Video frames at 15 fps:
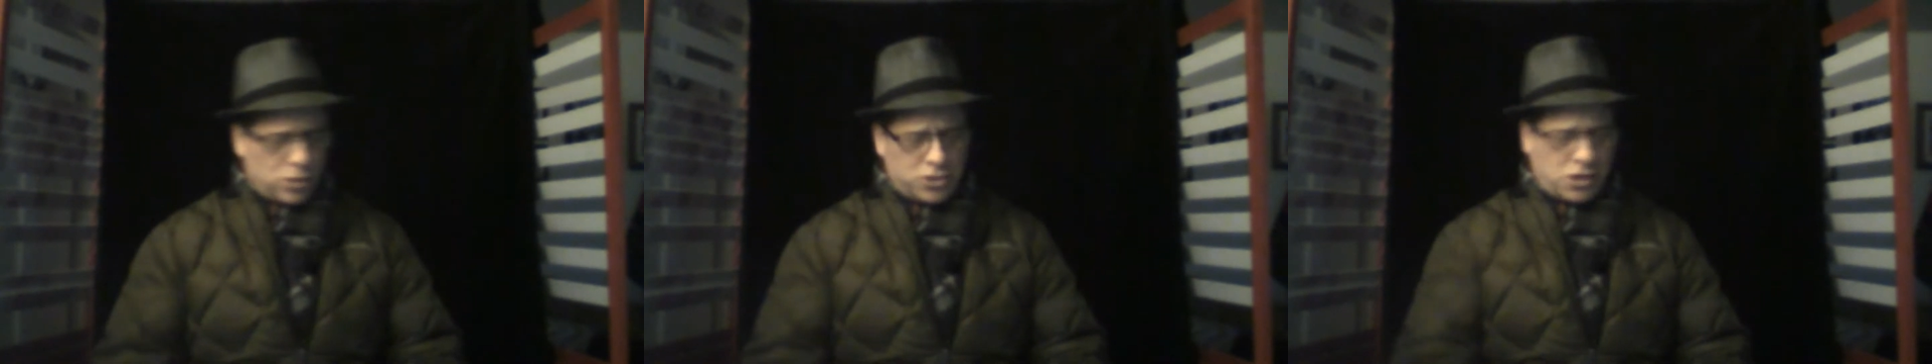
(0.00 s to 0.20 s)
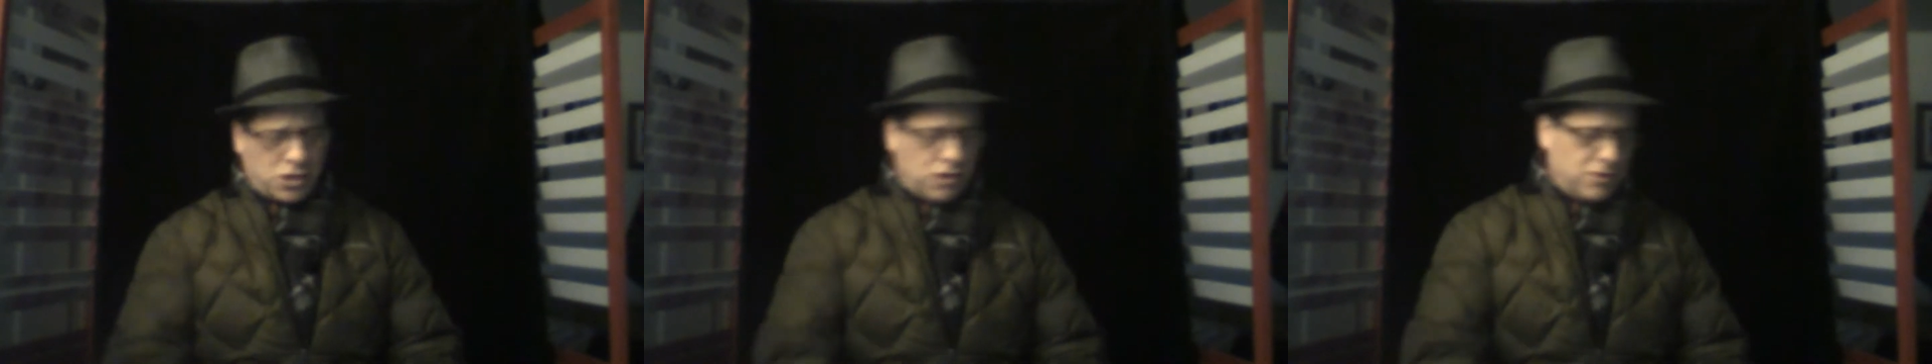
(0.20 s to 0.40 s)

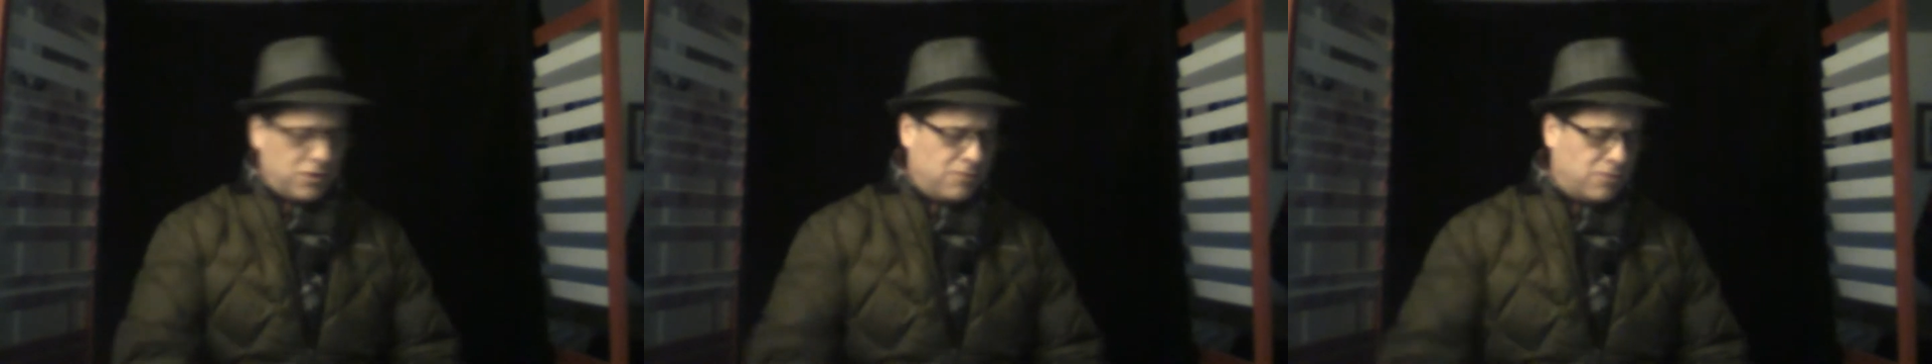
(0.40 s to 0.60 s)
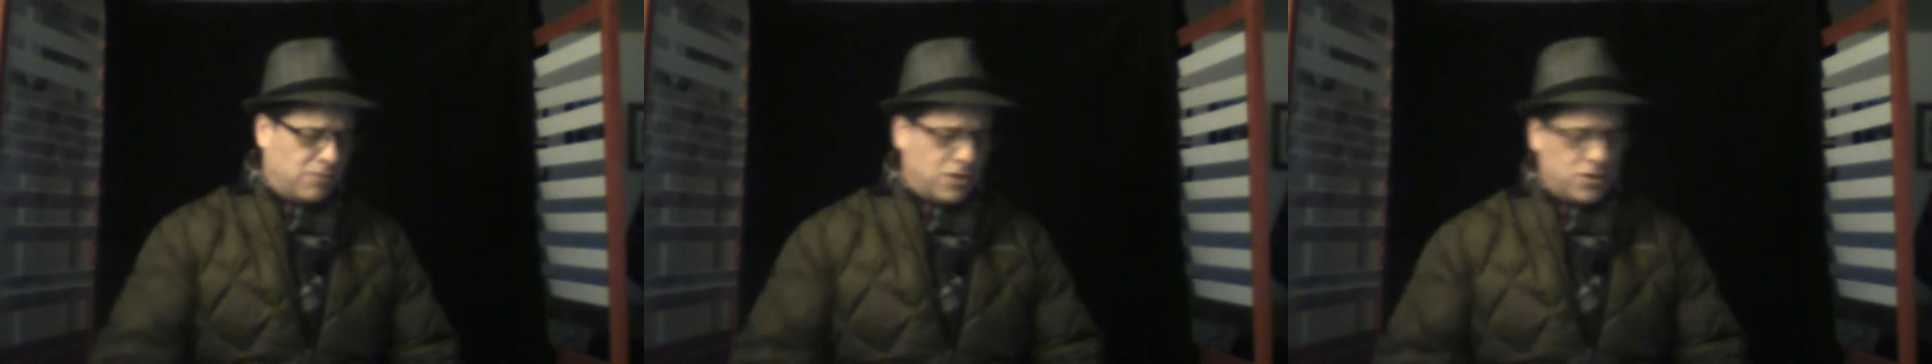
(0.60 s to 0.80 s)
Charlie
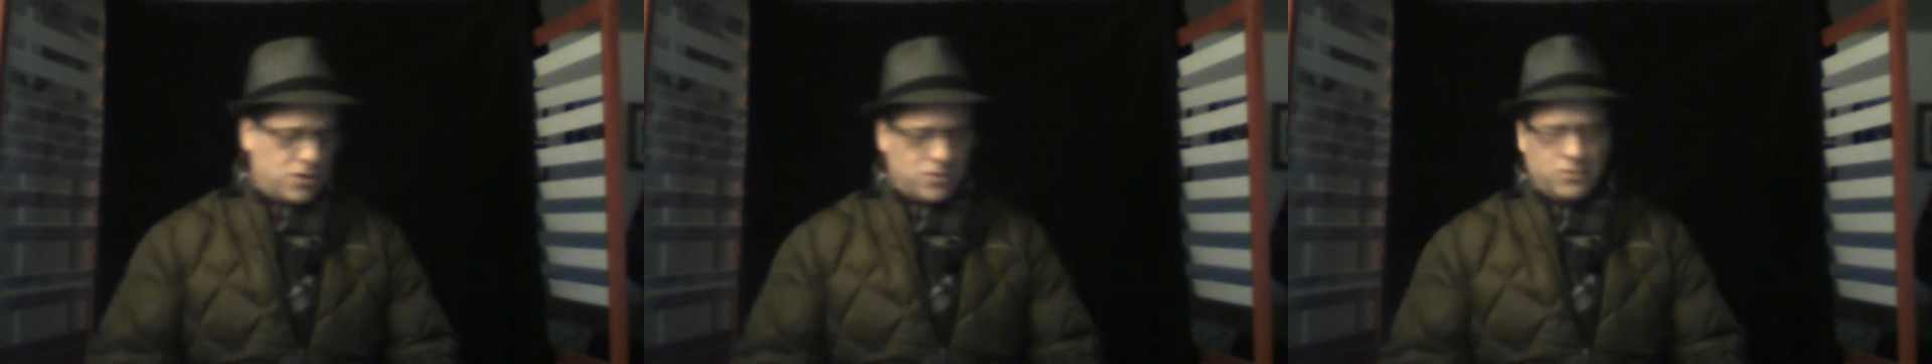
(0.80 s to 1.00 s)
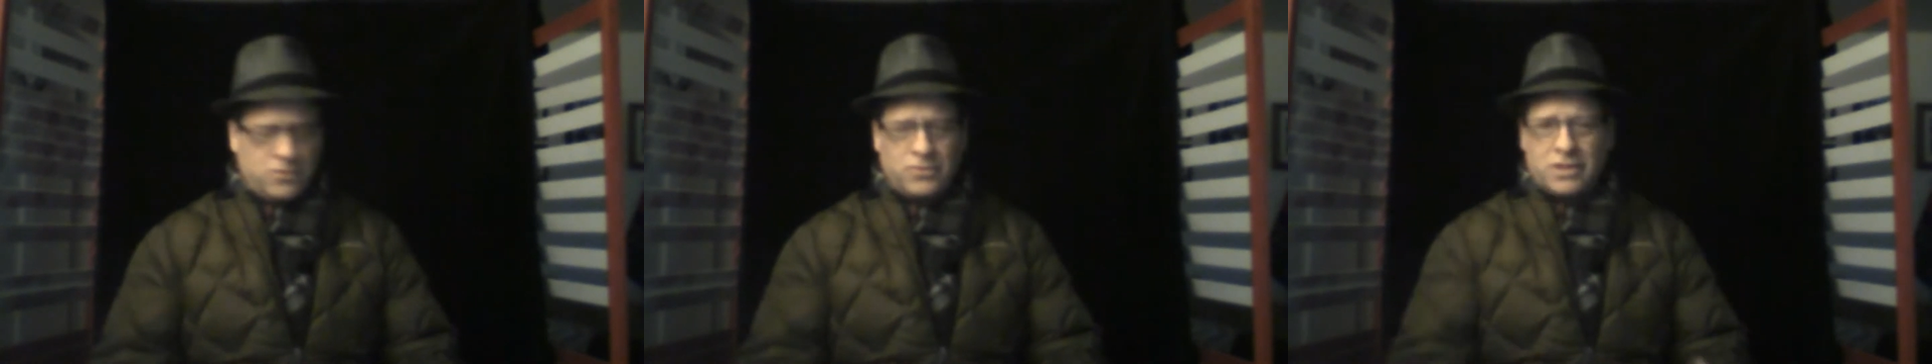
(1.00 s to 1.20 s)

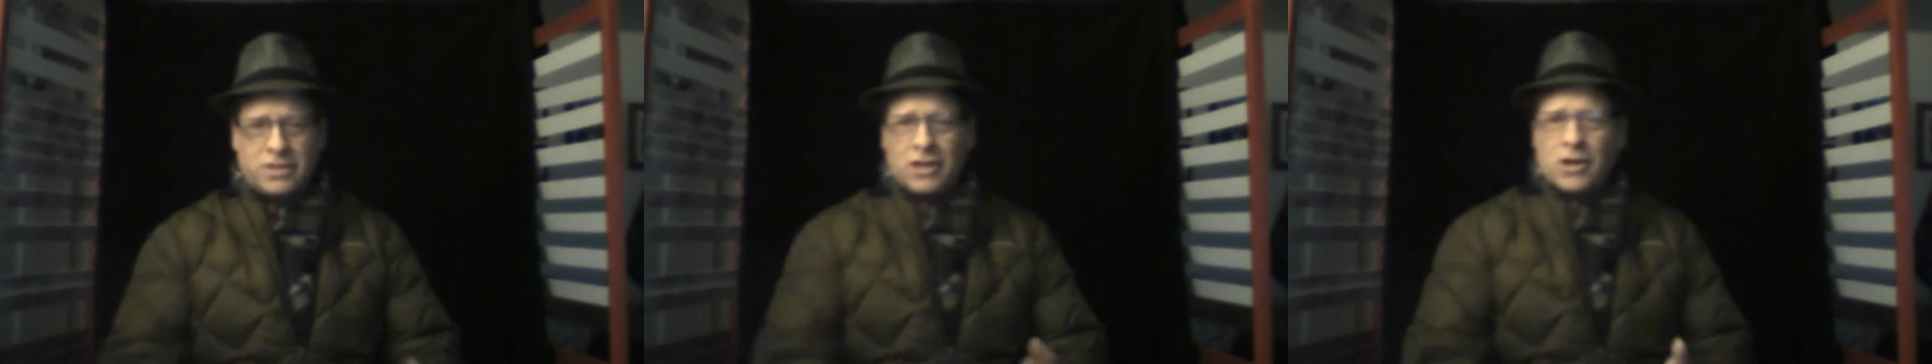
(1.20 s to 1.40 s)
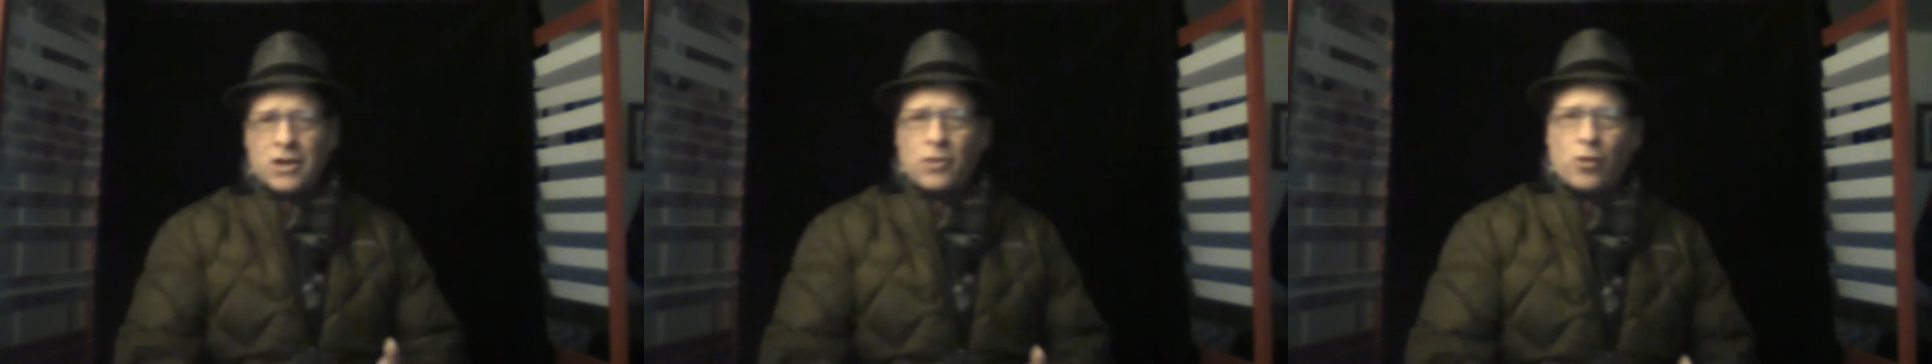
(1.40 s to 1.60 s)
Rose,
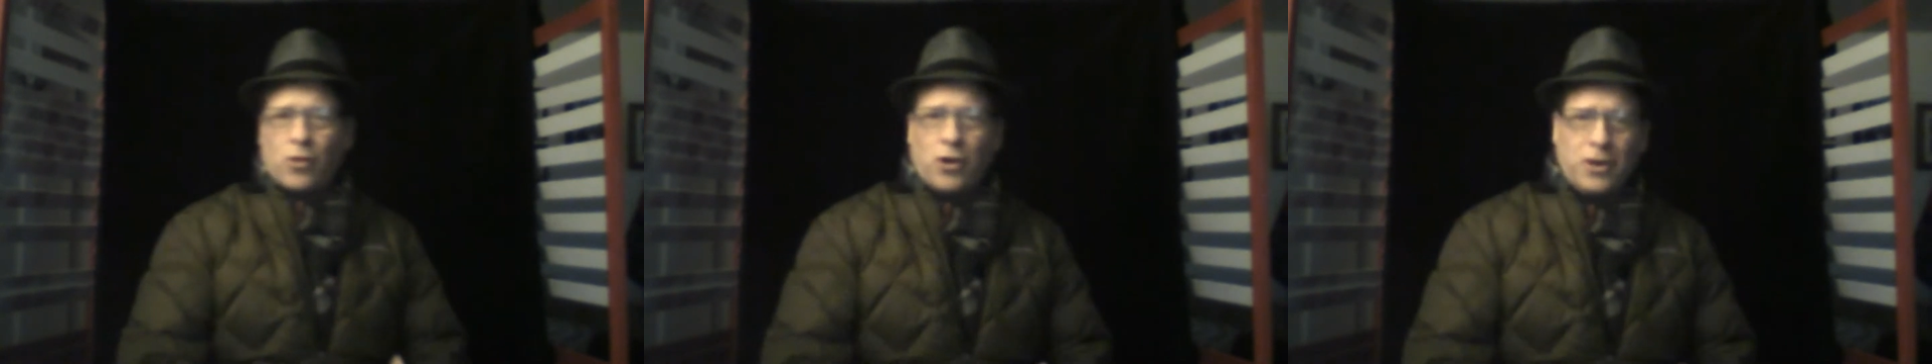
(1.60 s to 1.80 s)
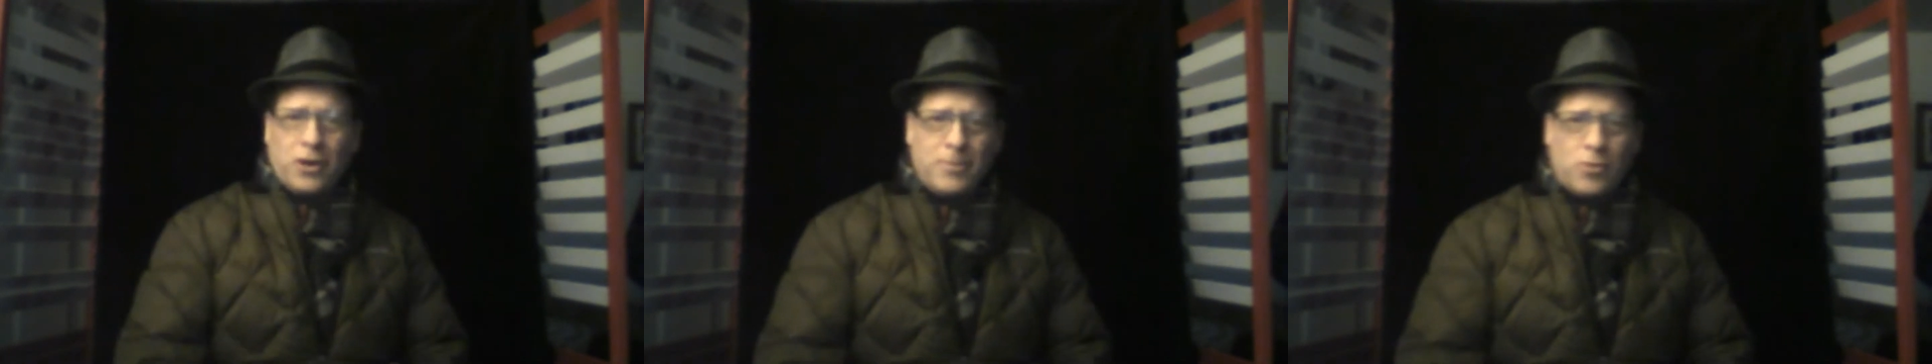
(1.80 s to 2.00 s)

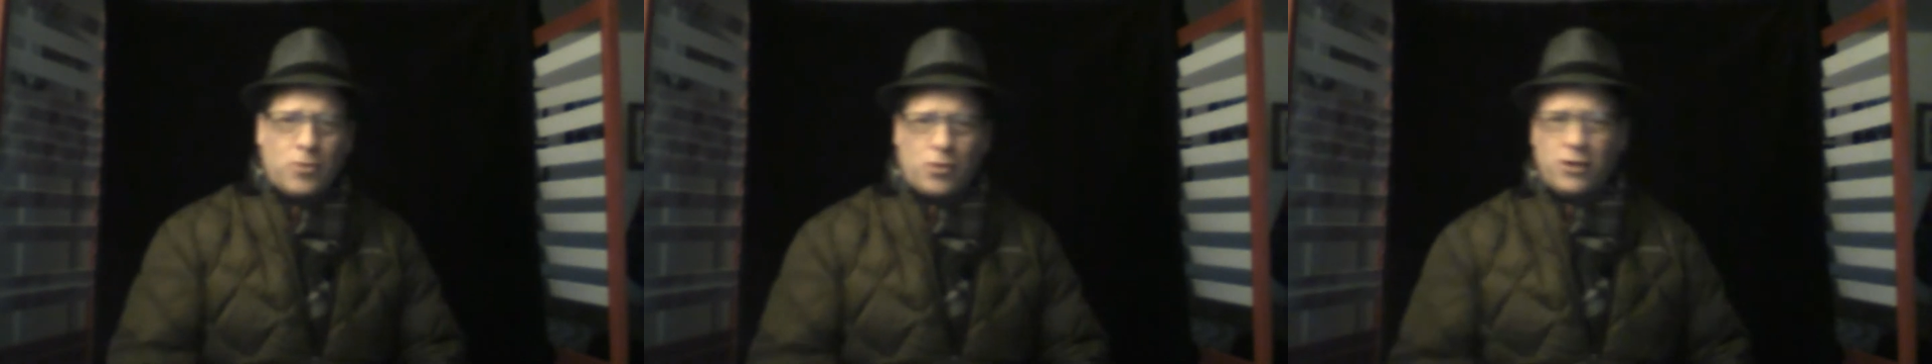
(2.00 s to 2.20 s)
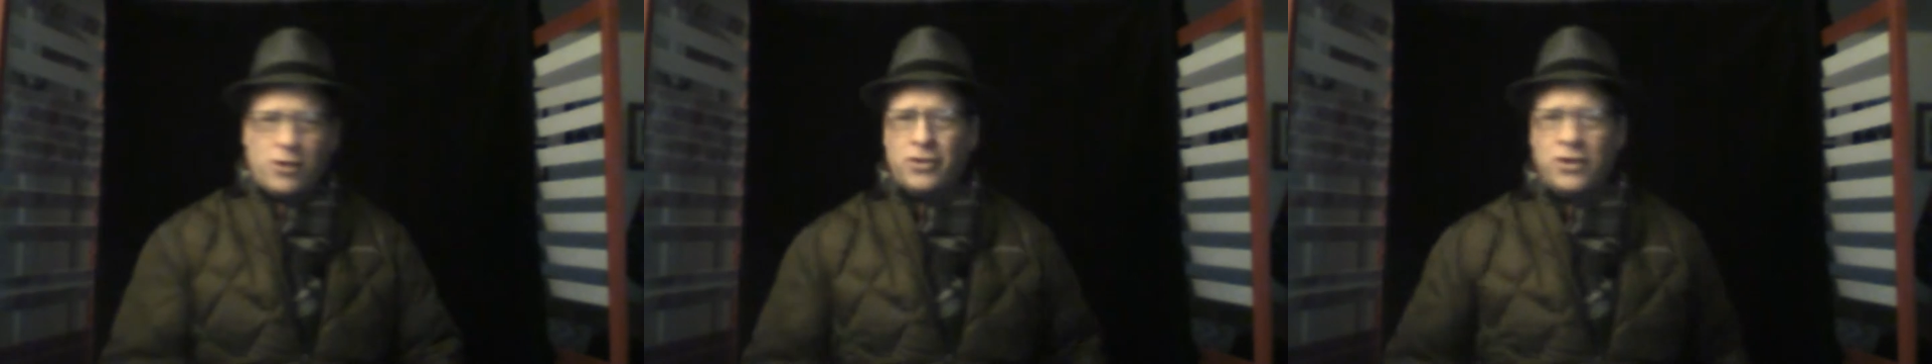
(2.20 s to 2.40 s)
Roy
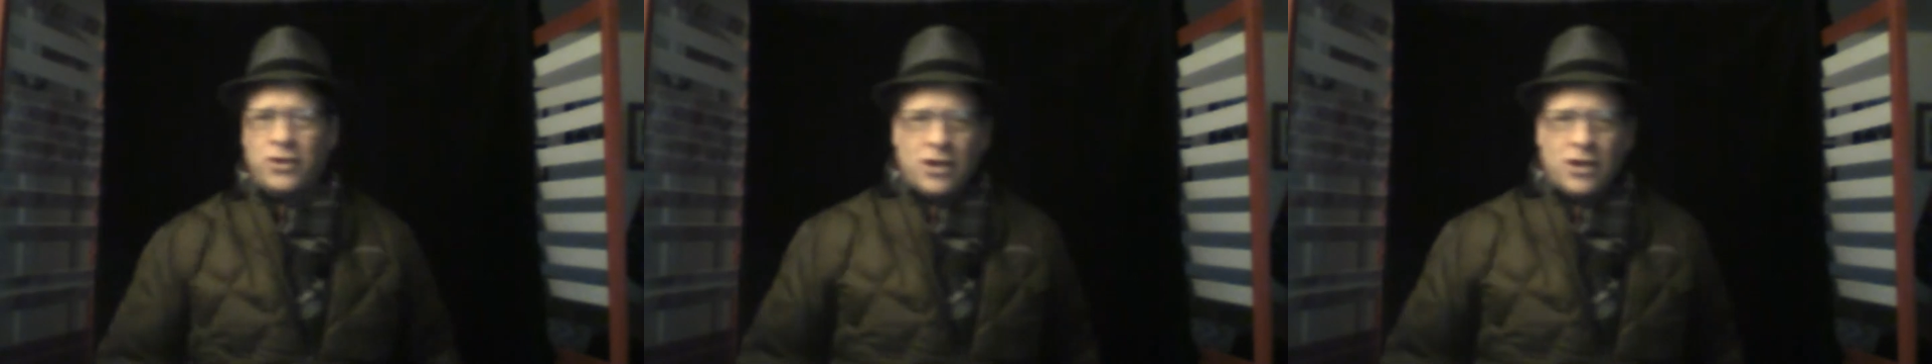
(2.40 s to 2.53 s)
Moore,